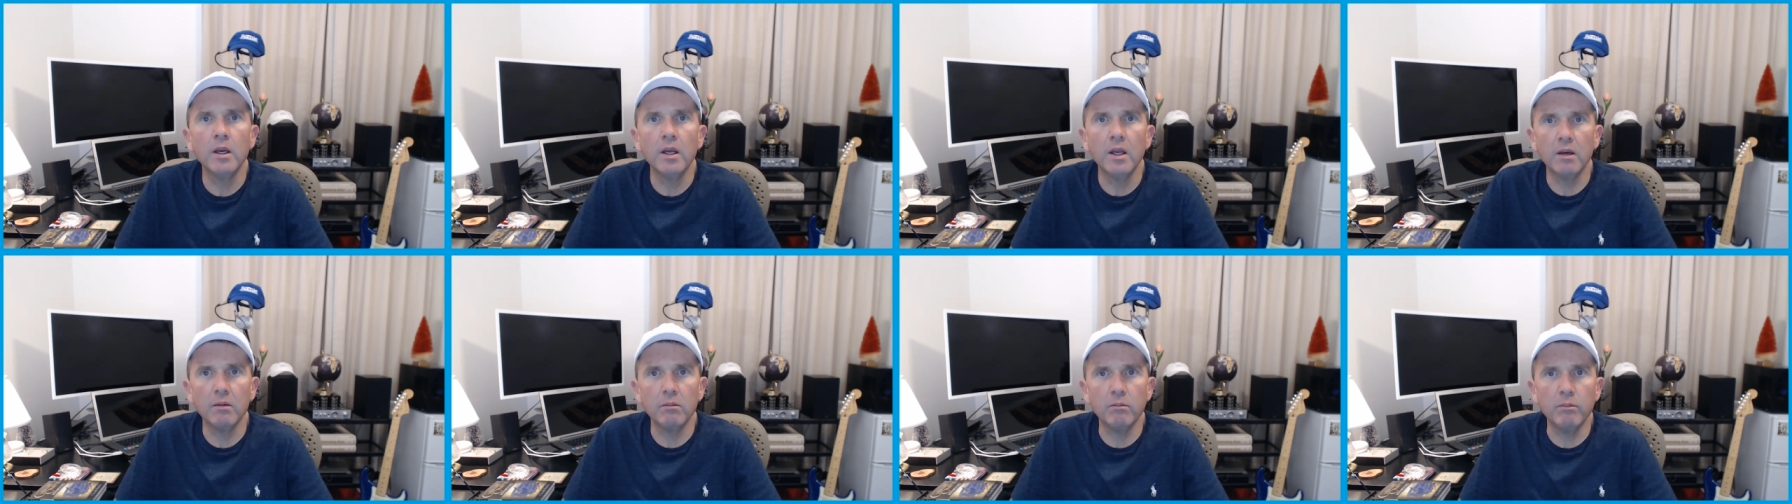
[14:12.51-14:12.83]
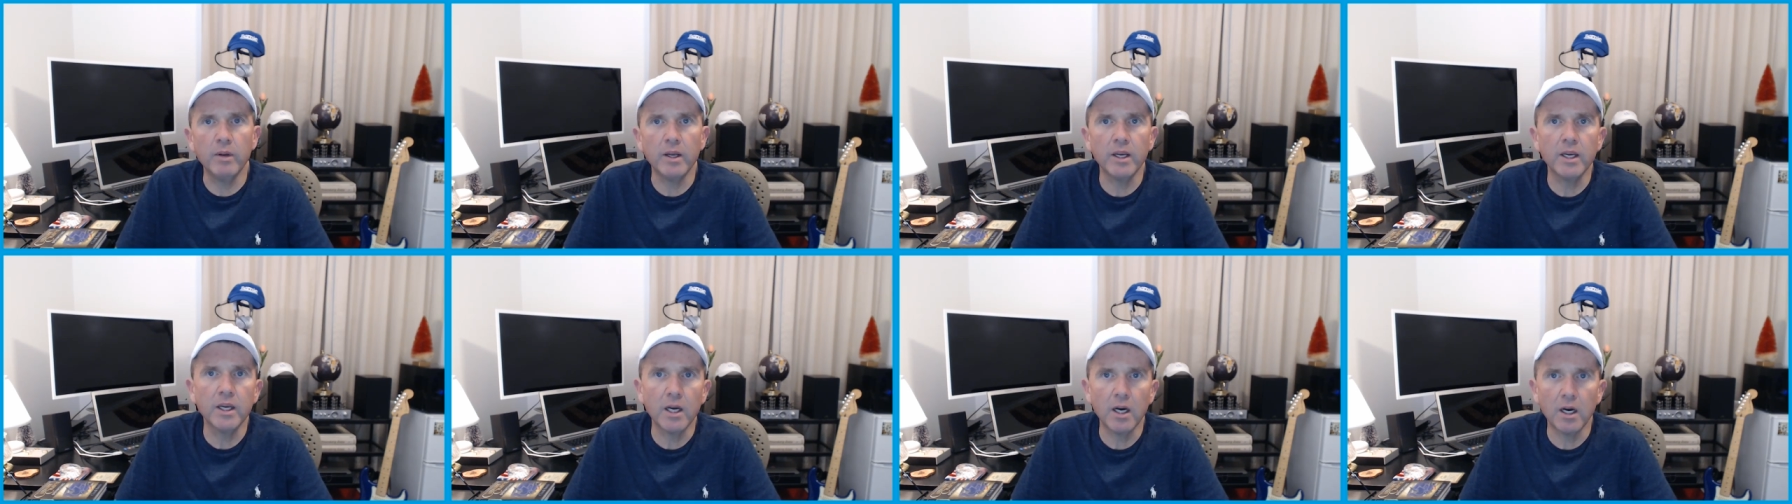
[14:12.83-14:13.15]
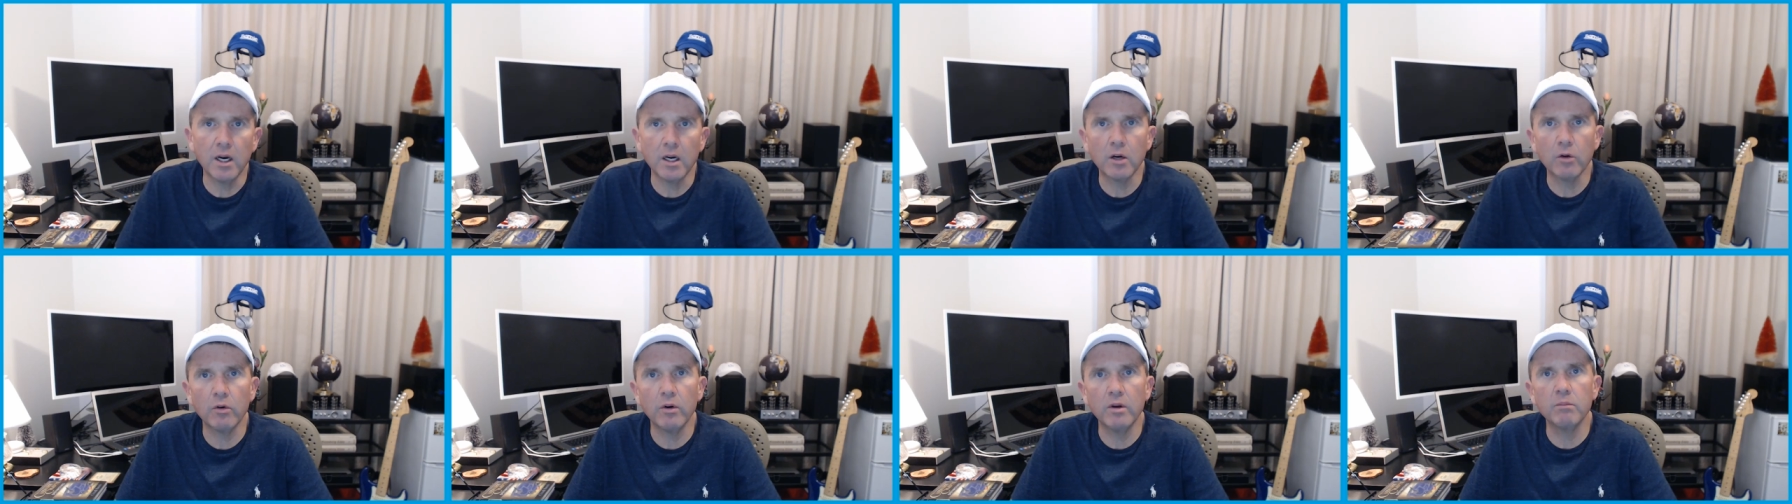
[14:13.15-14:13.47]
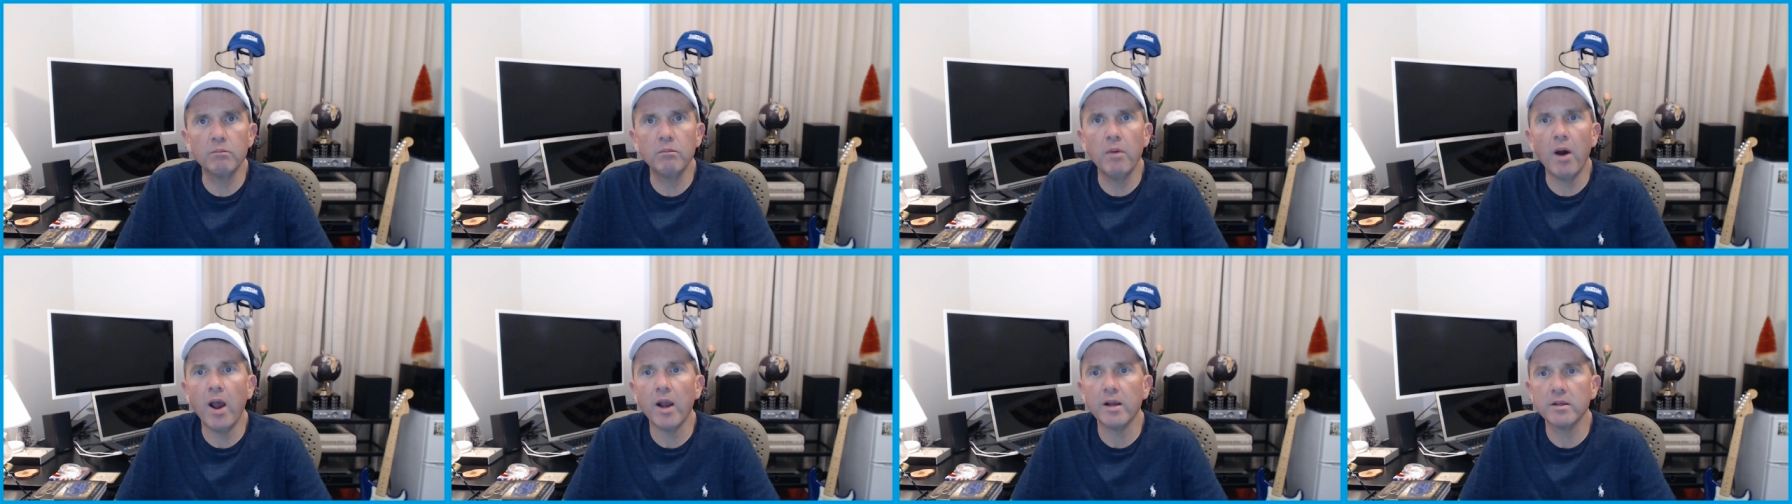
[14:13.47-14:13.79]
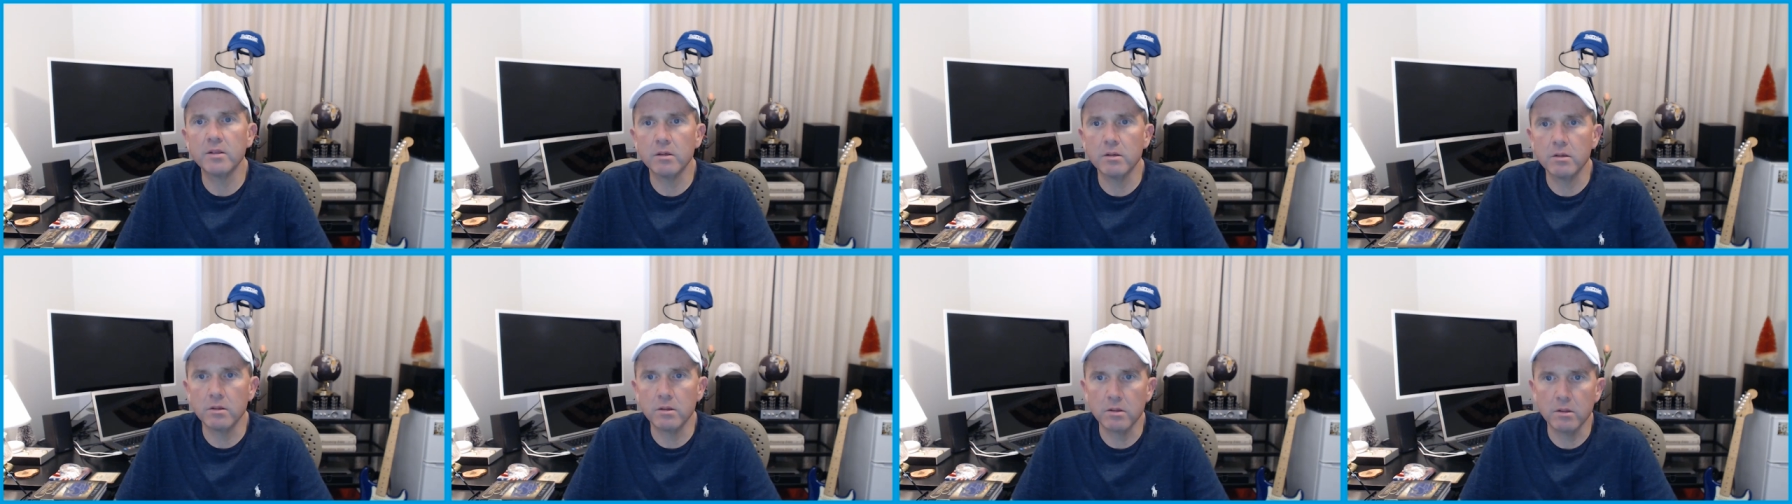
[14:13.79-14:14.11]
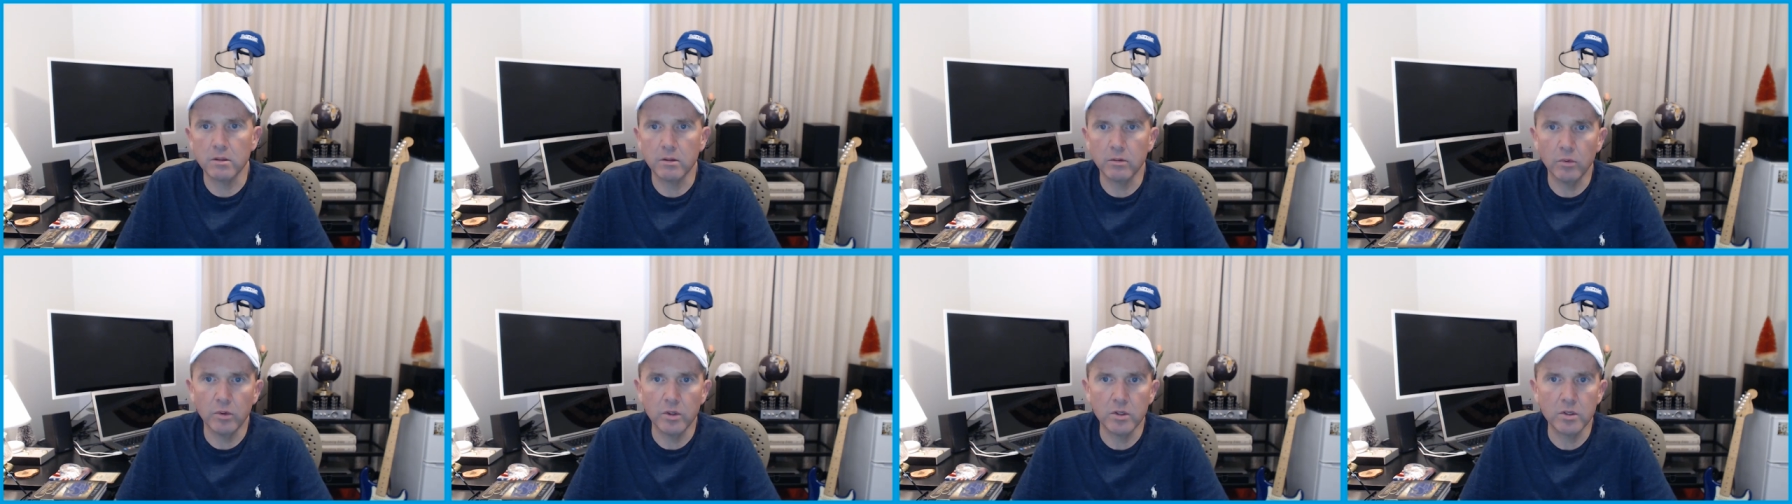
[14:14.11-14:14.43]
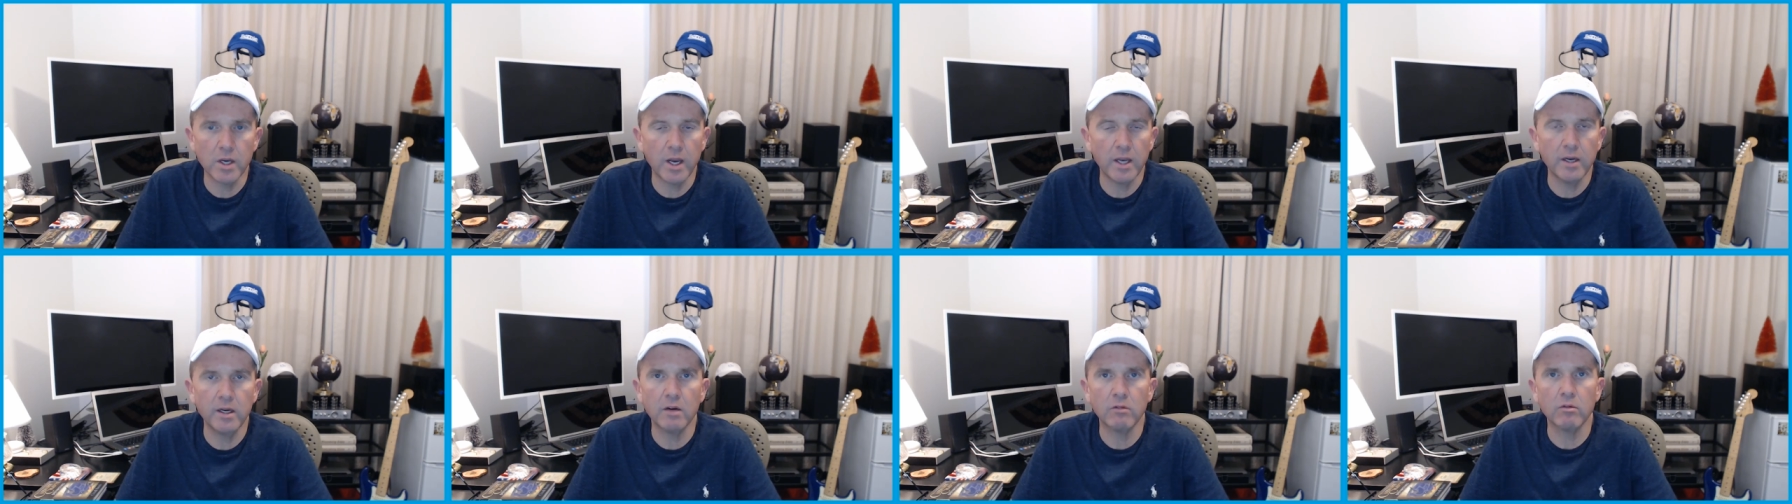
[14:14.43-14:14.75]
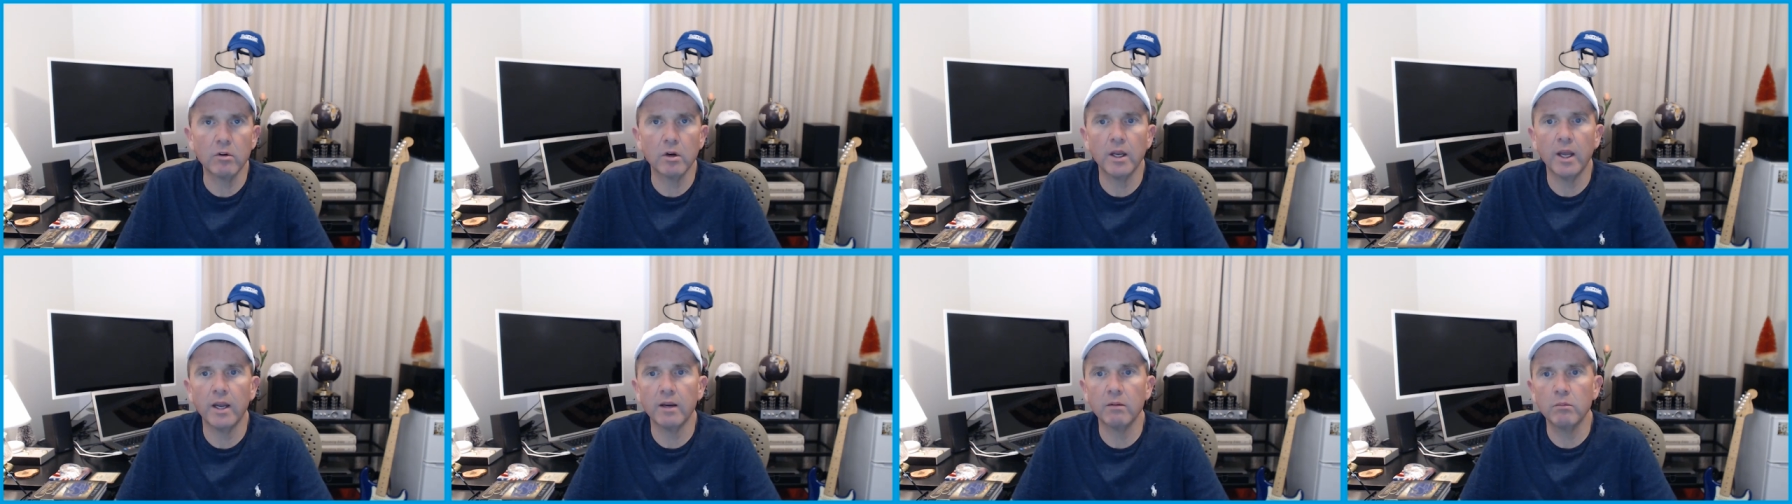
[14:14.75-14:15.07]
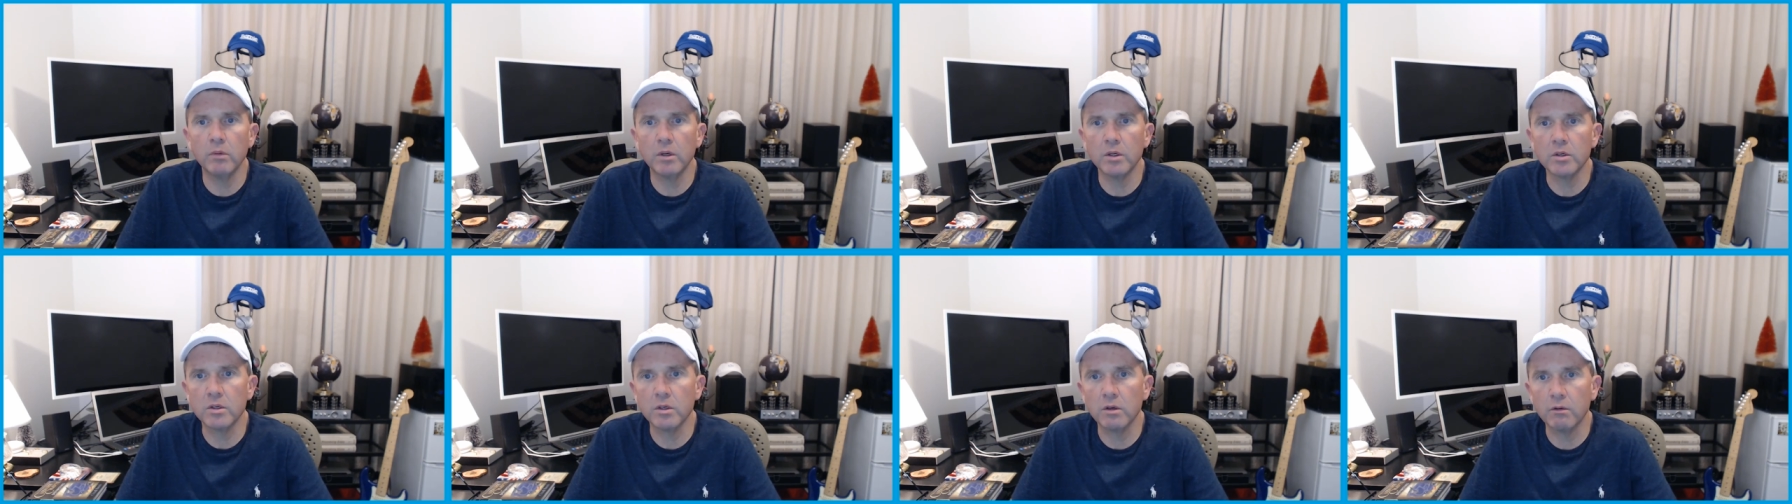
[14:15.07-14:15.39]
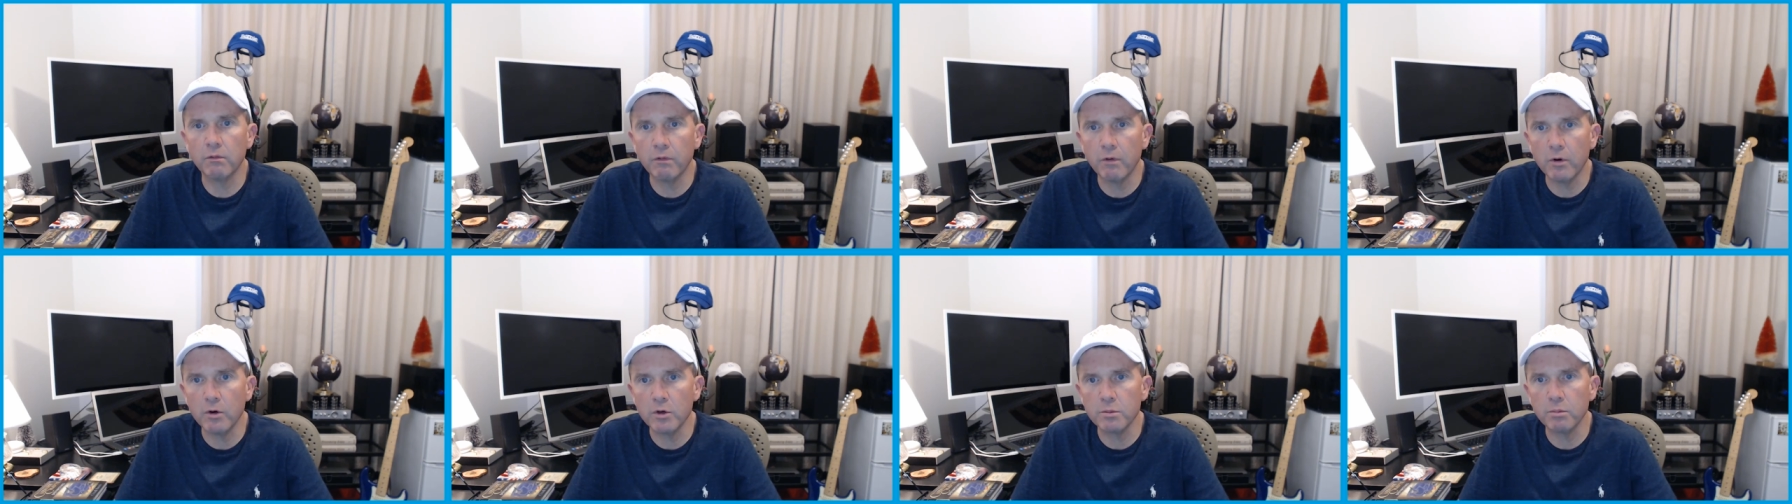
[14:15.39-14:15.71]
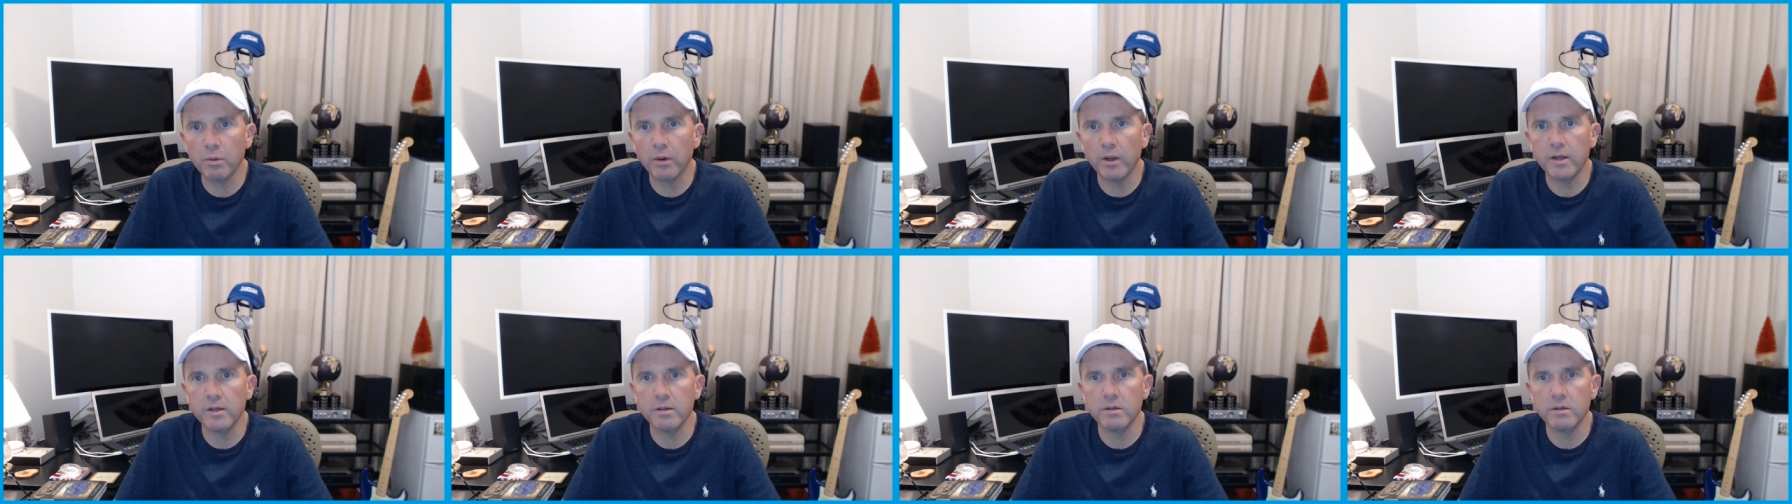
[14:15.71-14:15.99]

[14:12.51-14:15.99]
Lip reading: big concrete boxes, which I never liked much in the first place.